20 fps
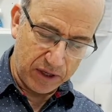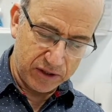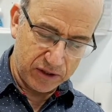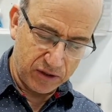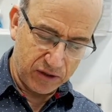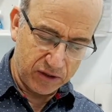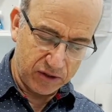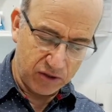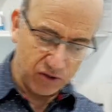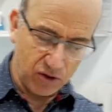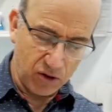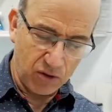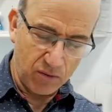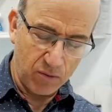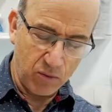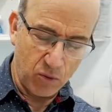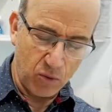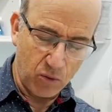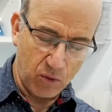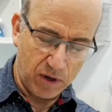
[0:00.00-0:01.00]
So there's no
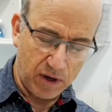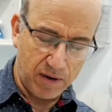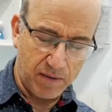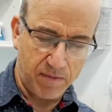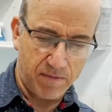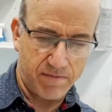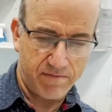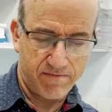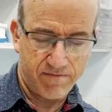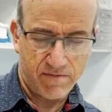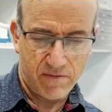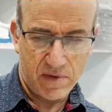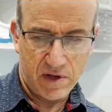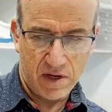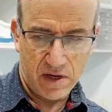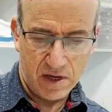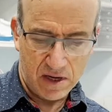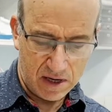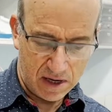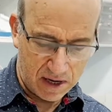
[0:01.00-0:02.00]
more, I'm
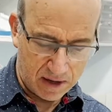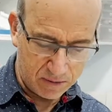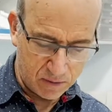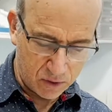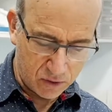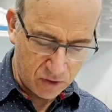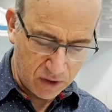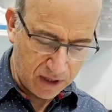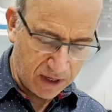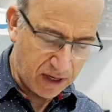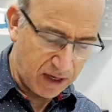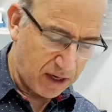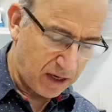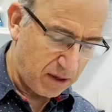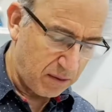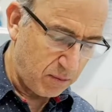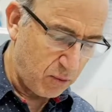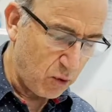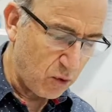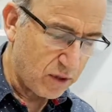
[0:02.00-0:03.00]
not really getting any
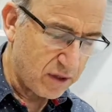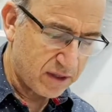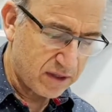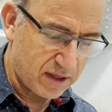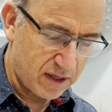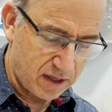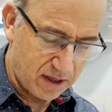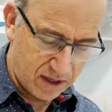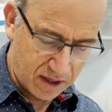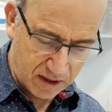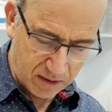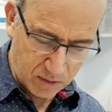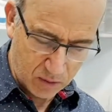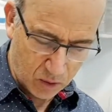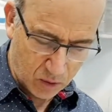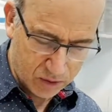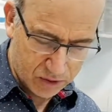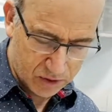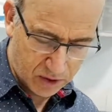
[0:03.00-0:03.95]
mucus out anymore. So